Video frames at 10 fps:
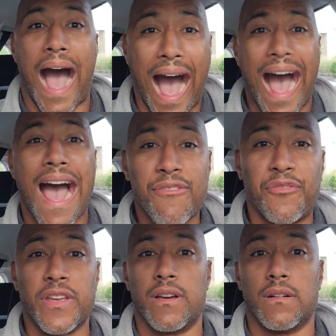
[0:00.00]
I
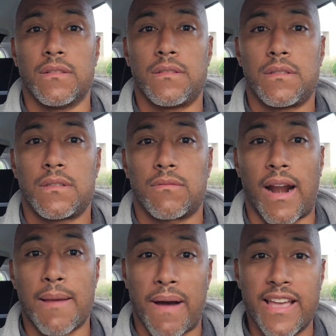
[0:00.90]
feel,
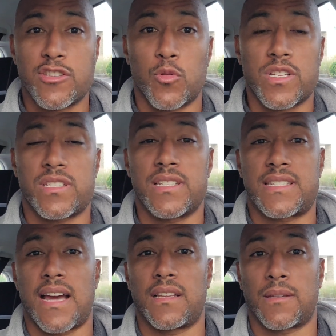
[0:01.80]
right, my intuition is
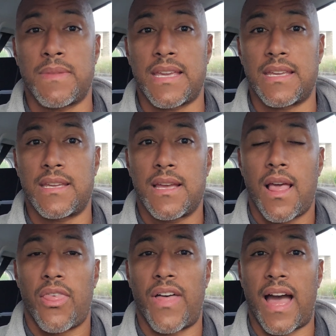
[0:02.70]
telling me
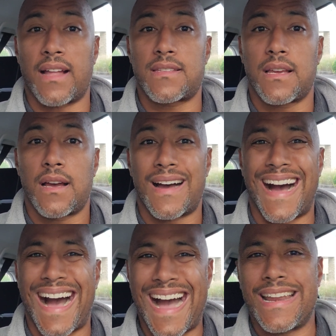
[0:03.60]
that
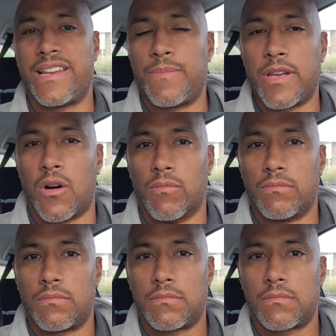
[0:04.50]
I need to be home.
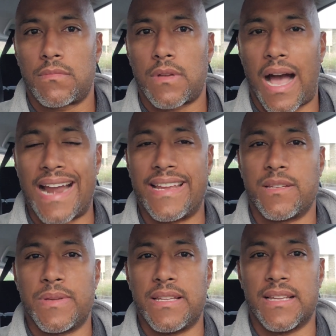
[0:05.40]
I need to
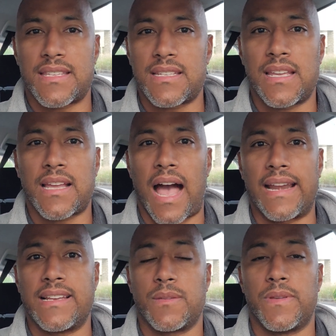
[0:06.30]
be listening, I
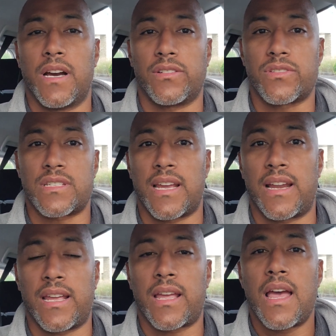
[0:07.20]
need to be
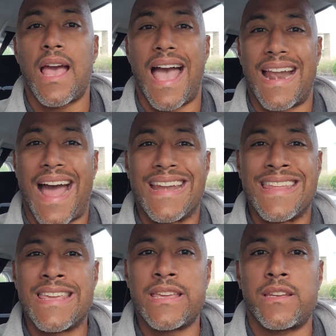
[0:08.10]
understanding, and I
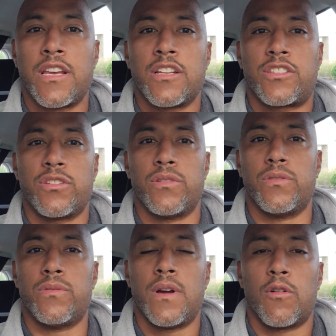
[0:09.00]
need
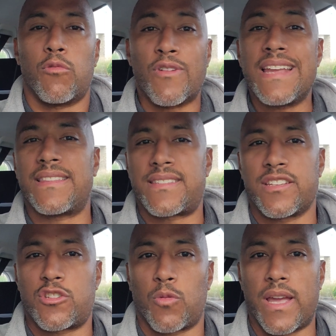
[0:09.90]
to read the
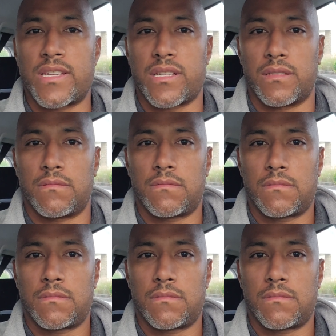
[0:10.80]
situation